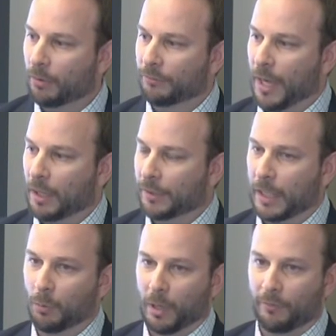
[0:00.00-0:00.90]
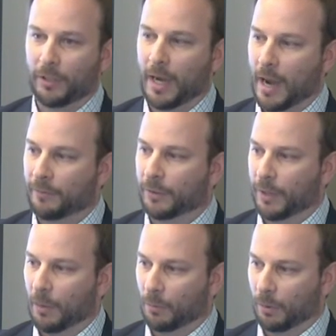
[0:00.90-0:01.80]
and validate whatever they have in their
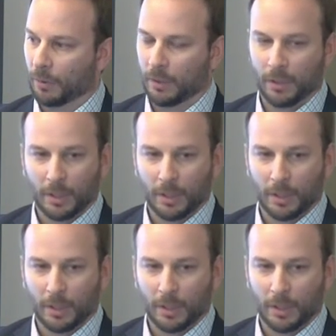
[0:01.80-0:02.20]
network